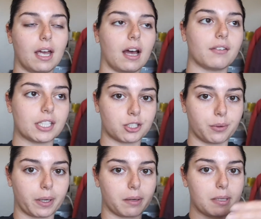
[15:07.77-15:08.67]
Eventually
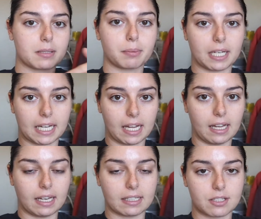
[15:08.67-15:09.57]
we're going to be splitting it
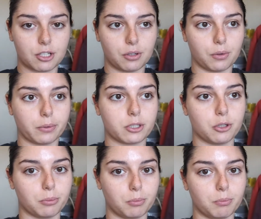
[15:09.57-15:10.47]
into
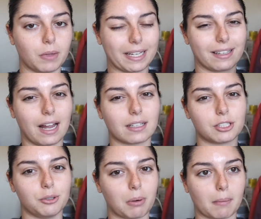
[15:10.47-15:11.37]
two, like not
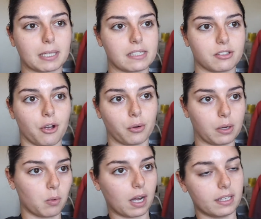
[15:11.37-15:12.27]
two properties
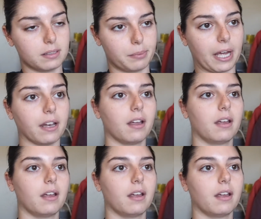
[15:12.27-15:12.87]
zoning wise, but